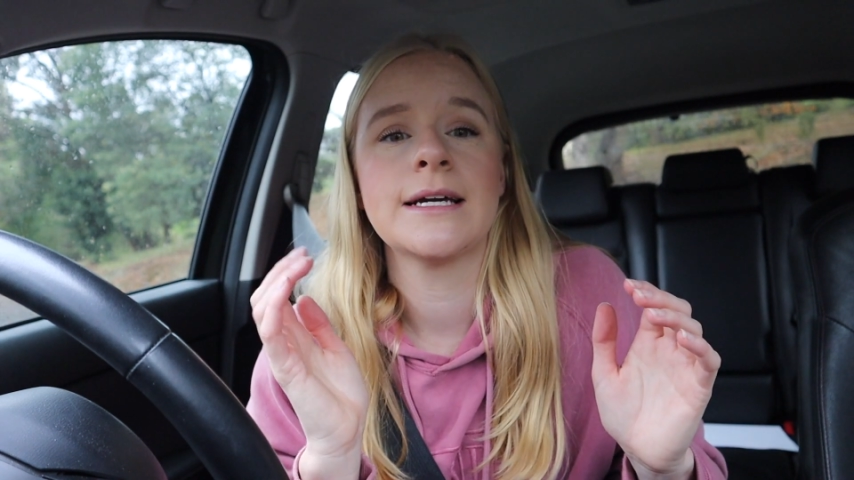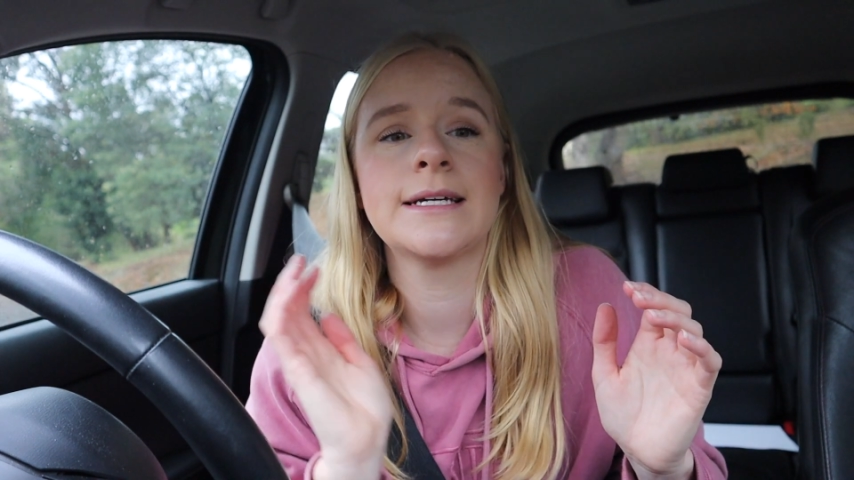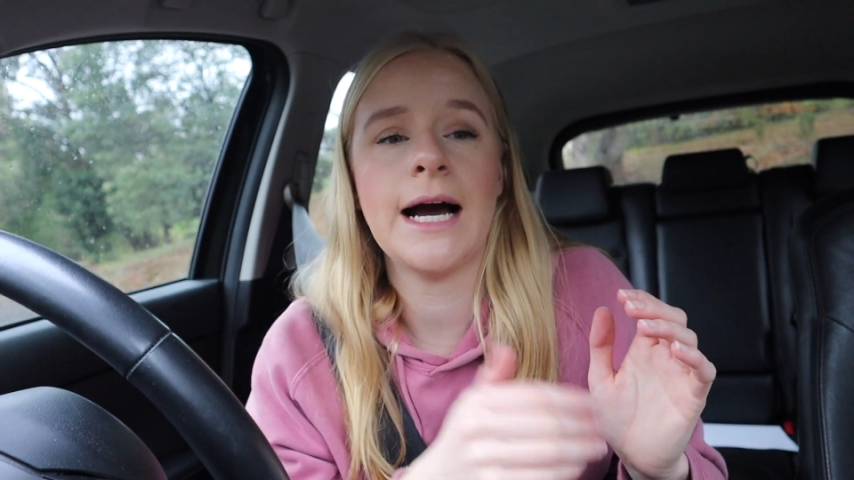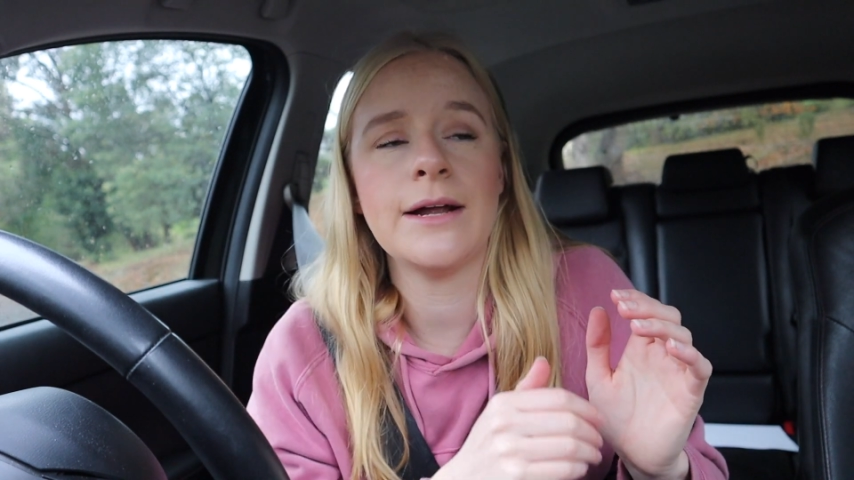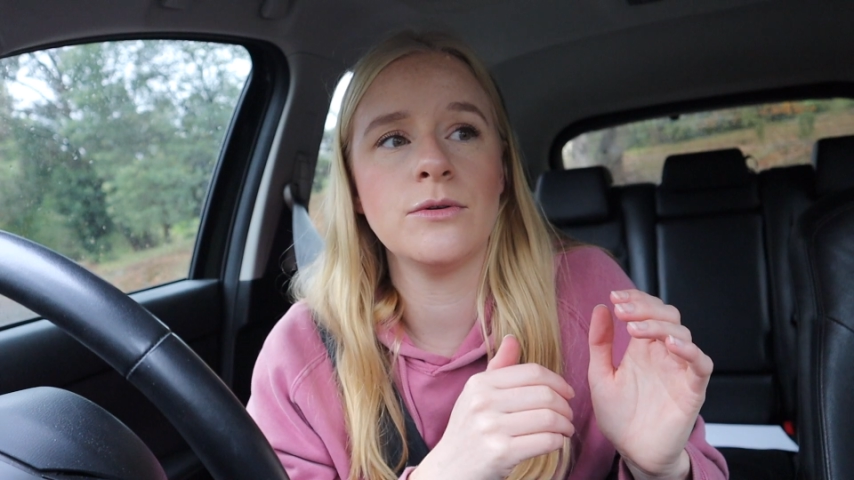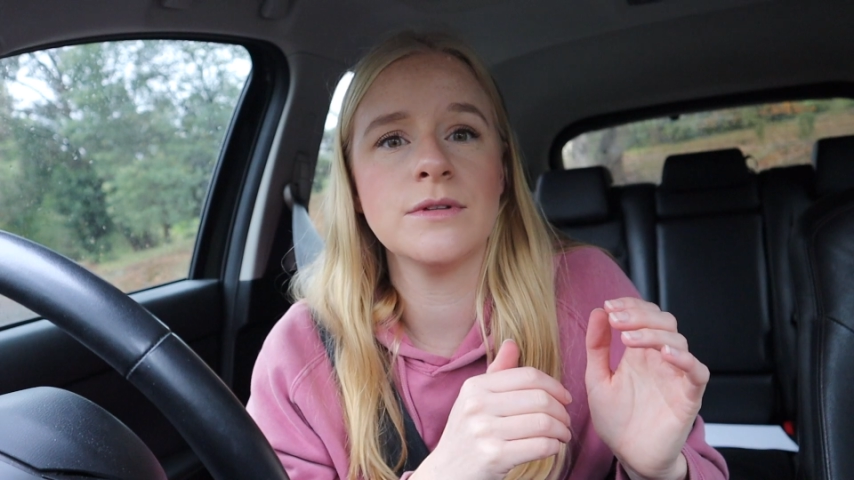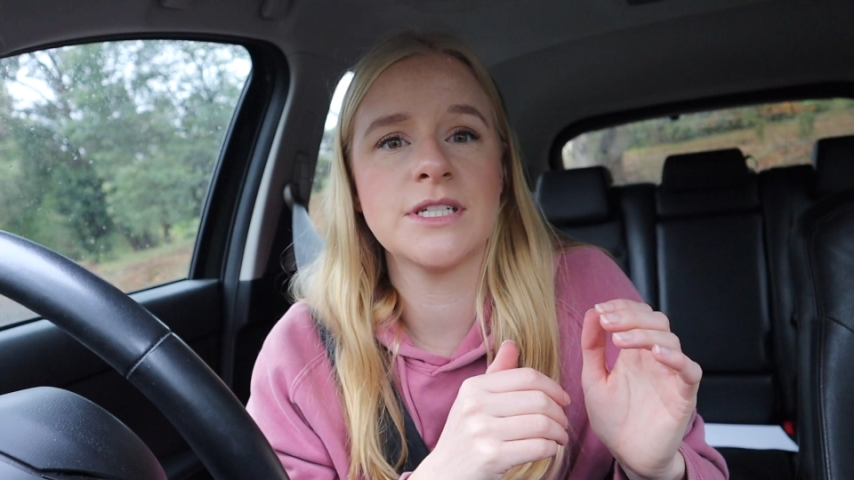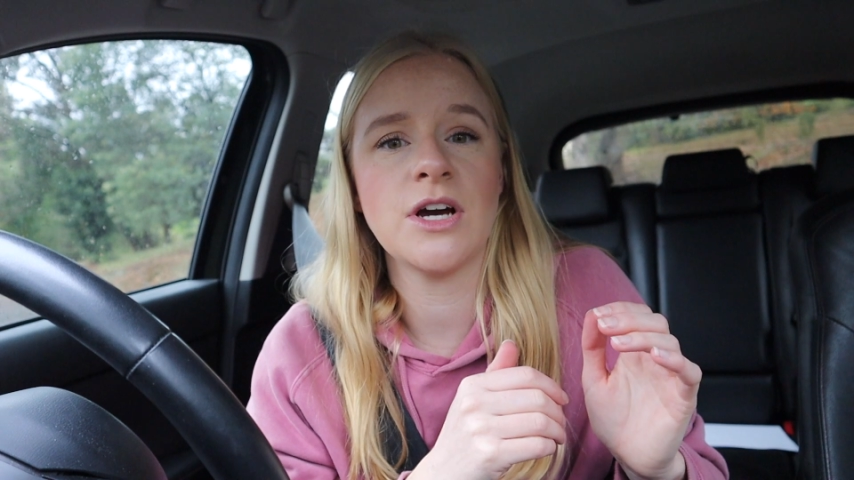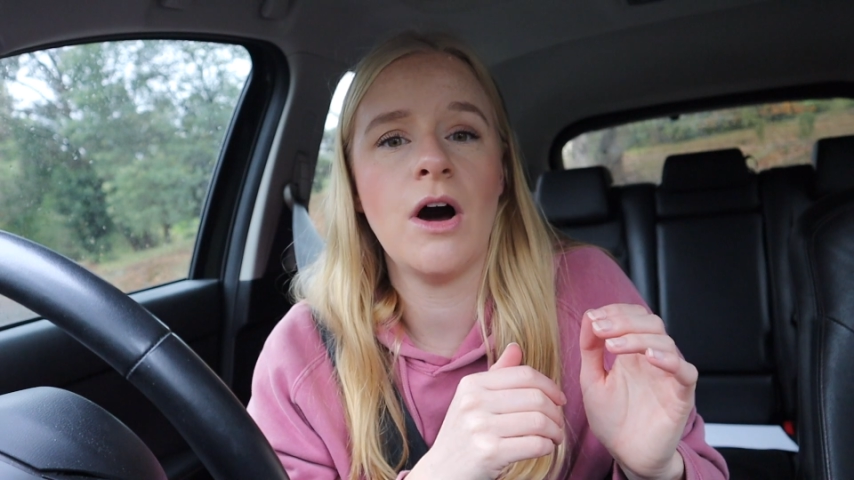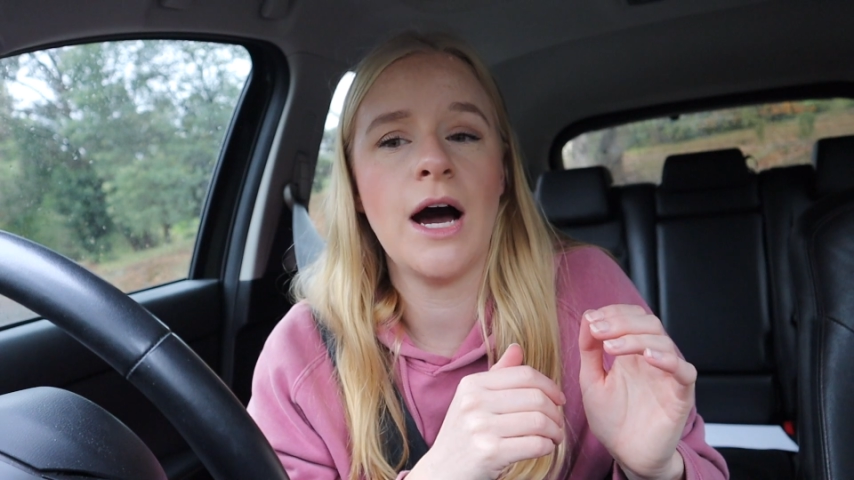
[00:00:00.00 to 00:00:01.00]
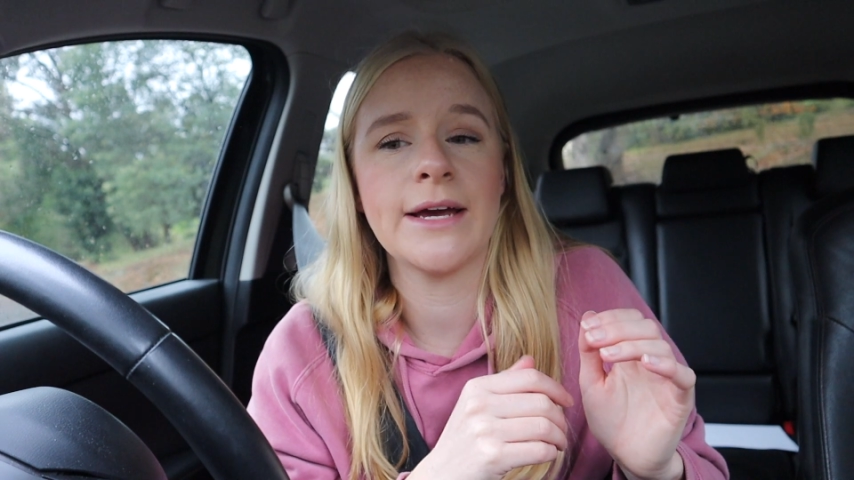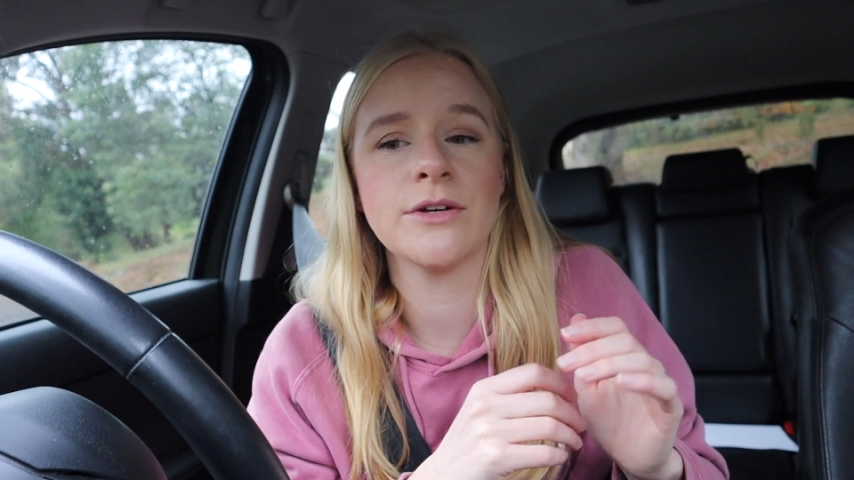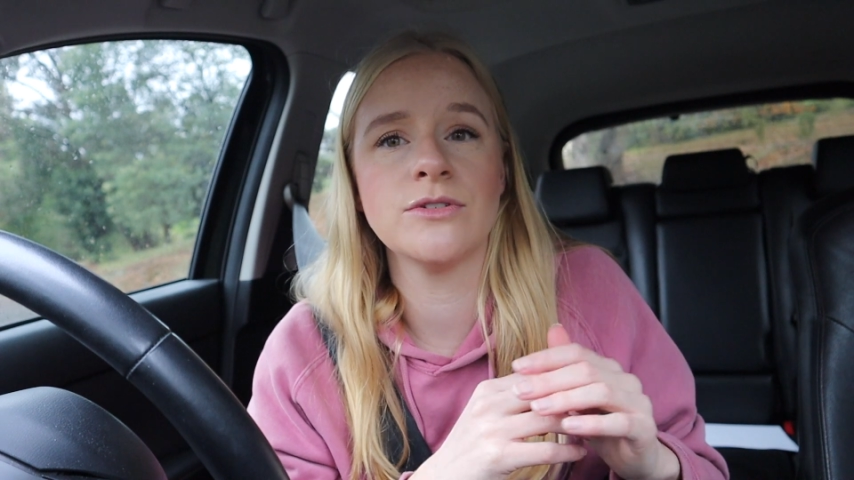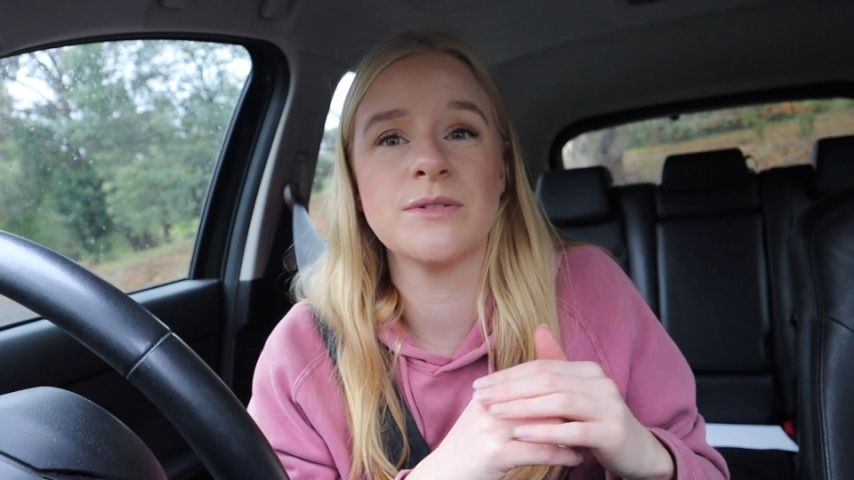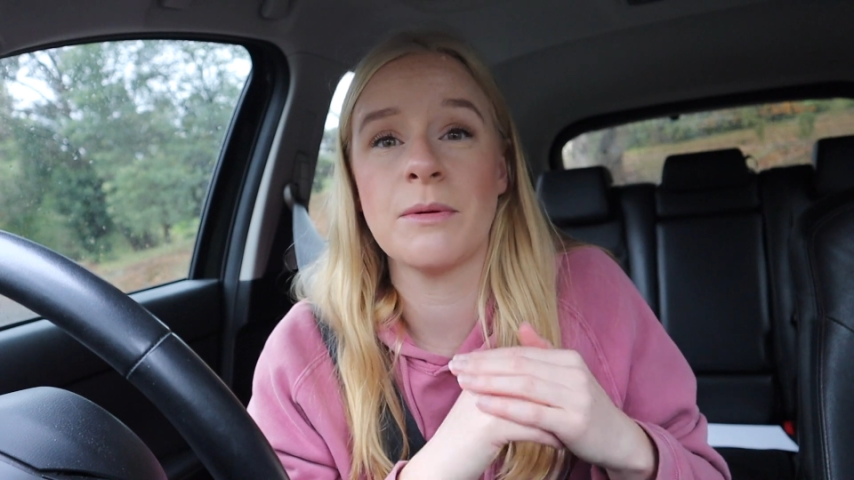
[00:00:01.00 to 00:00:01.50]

gut all the tiles,